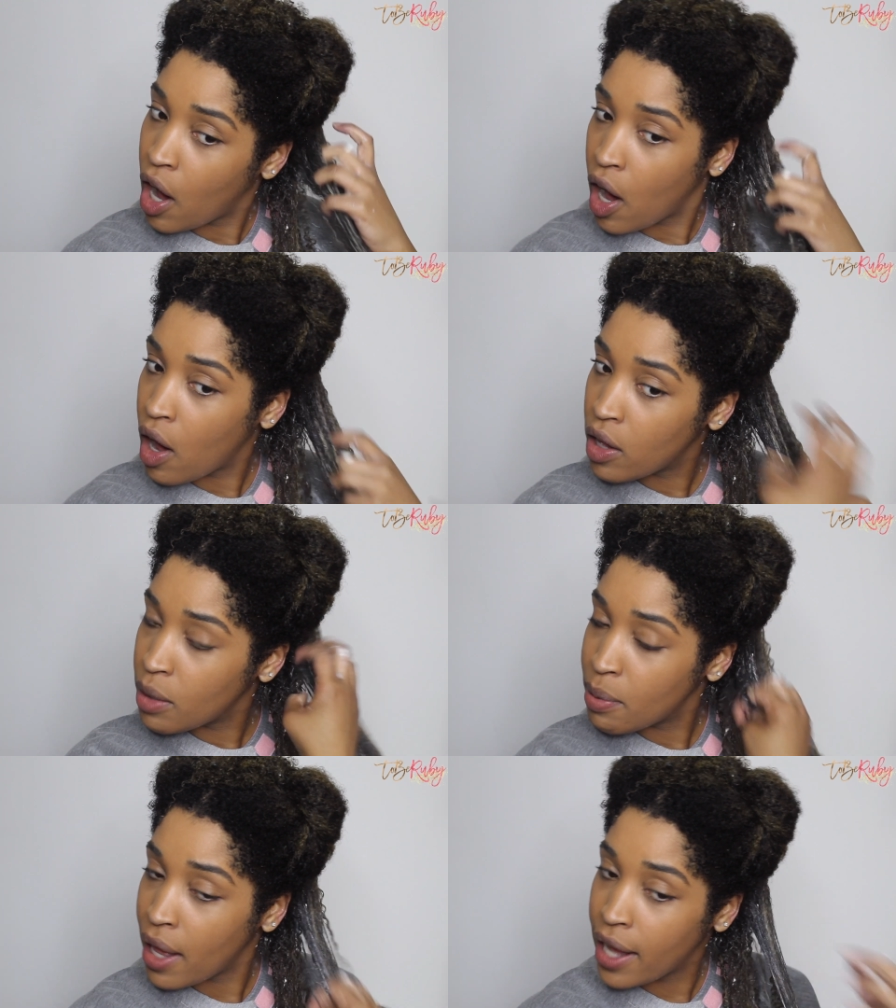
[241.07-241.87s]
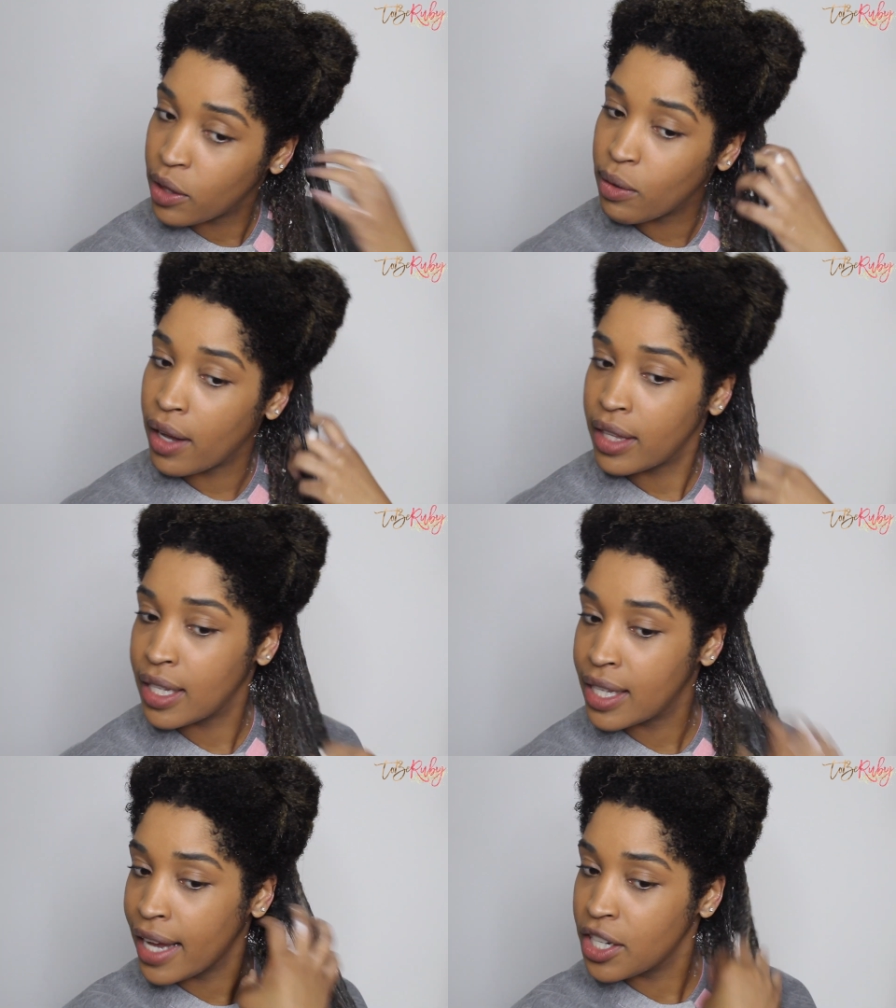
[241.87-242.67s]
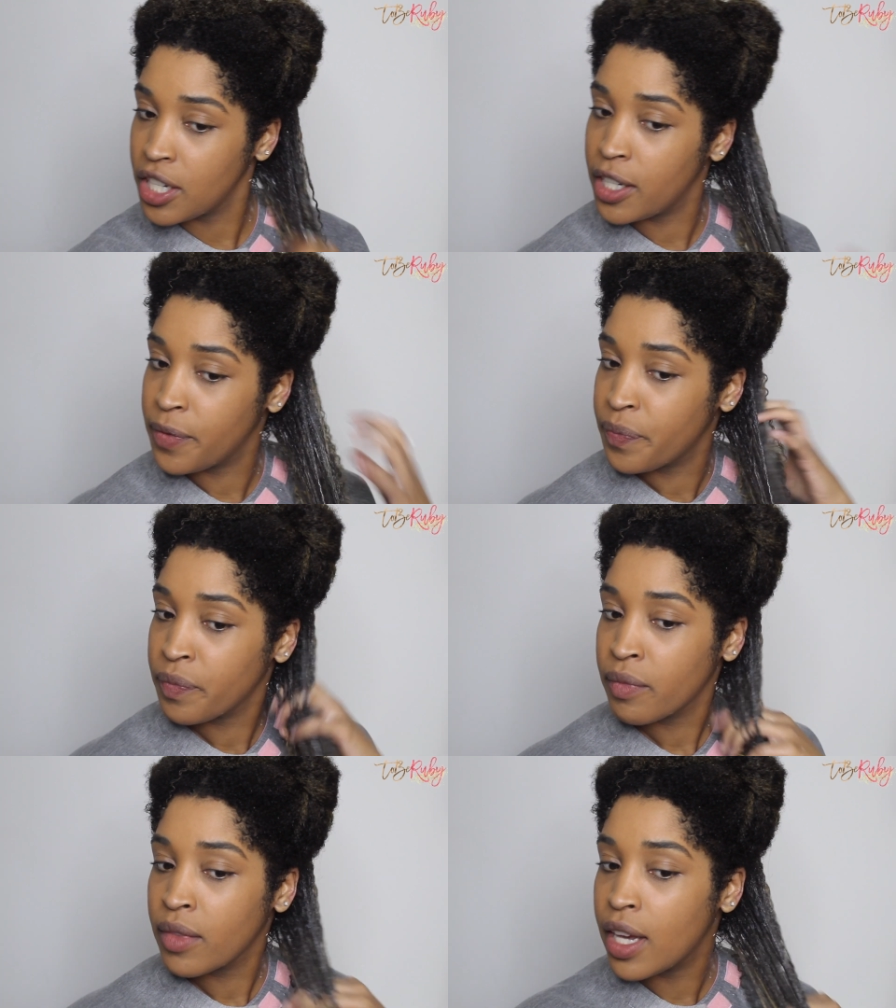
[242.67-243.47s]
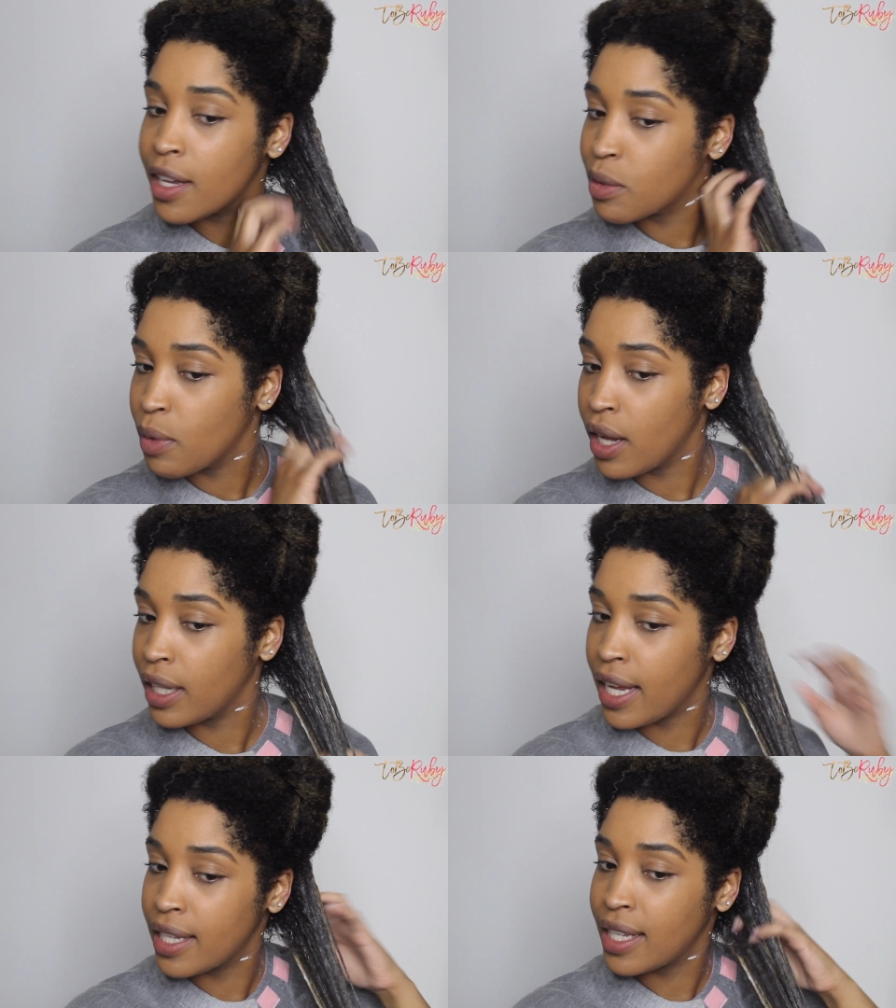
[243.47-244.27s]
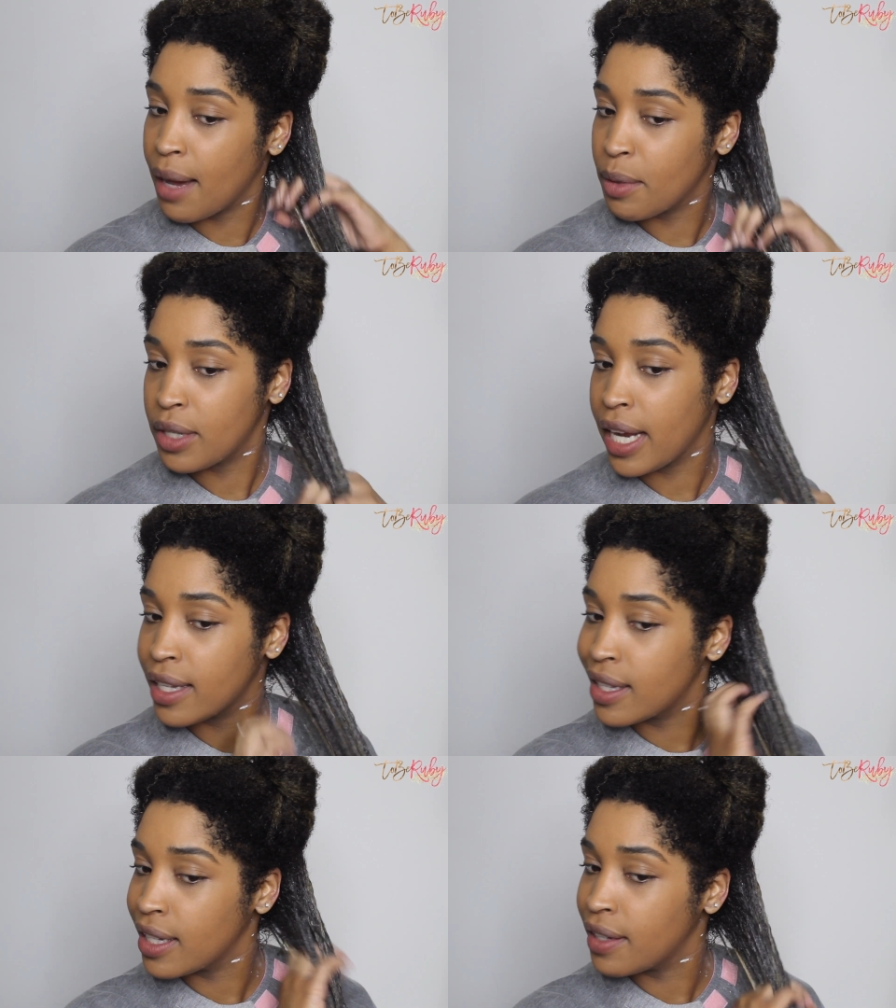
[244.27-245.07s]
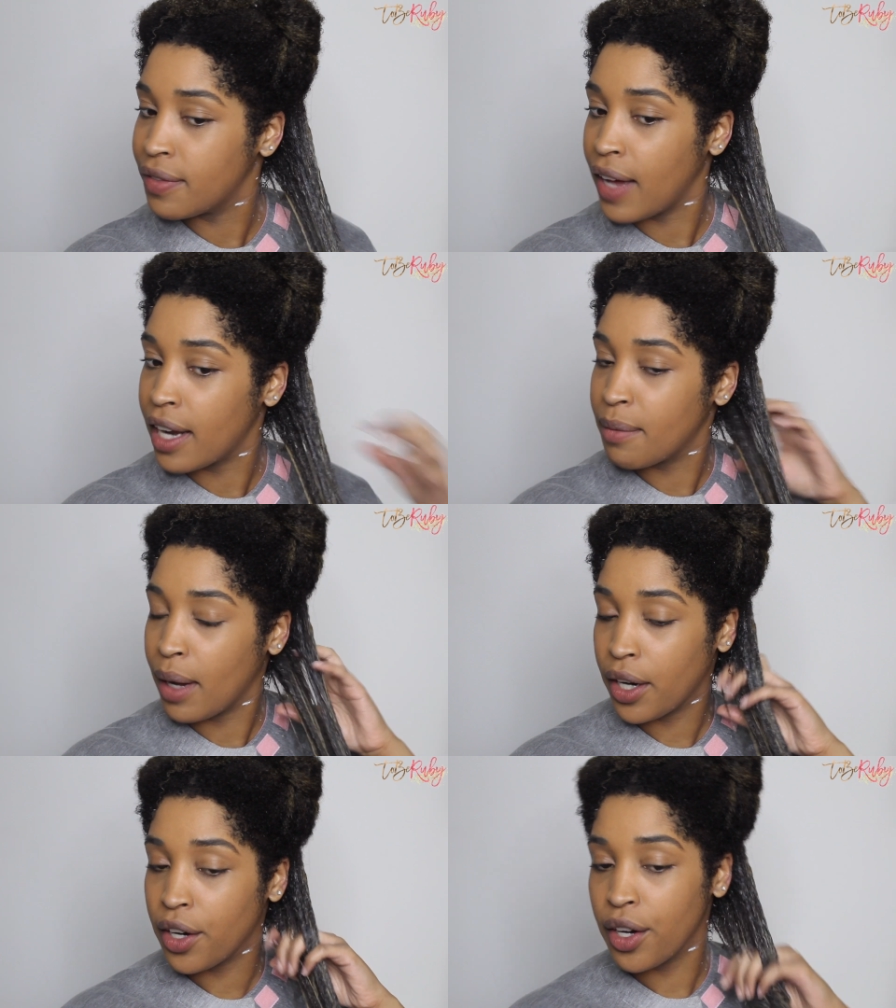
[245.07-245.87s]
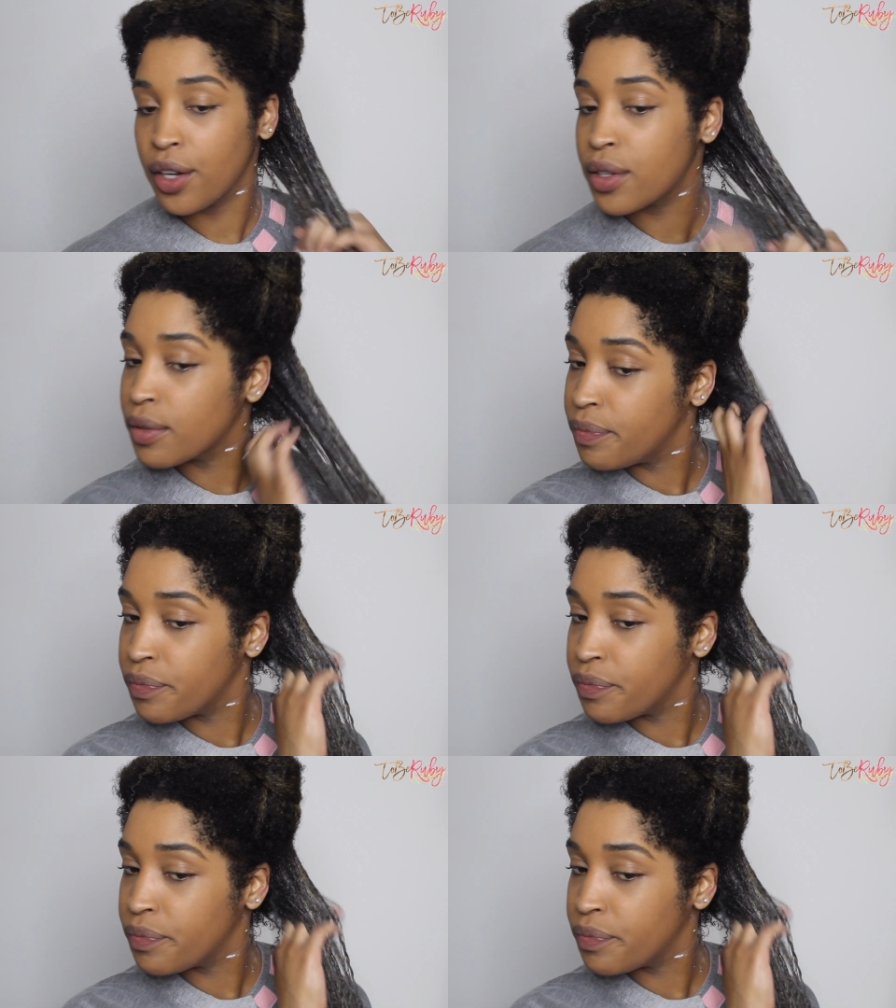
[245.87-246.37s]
all applied throughout the section, as well as simultaneously defining my curls.